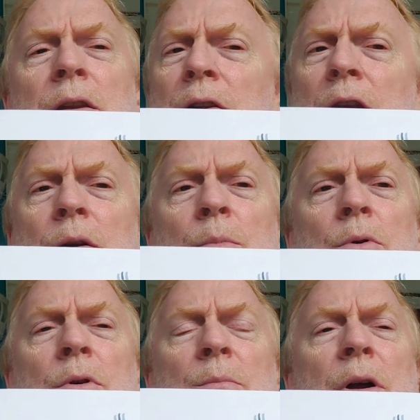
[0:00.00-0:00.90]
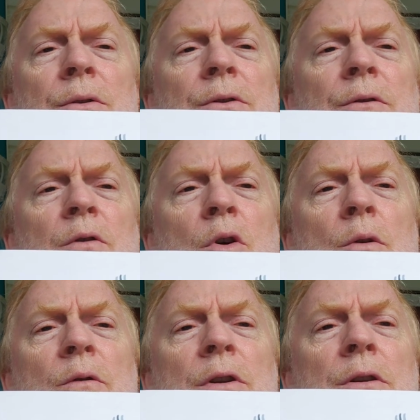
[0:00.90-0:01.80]
terrible amounts of
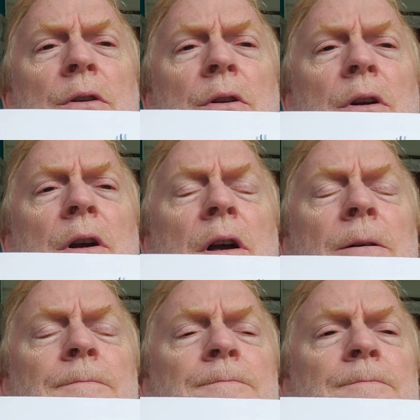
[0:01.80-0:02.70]
COVID um,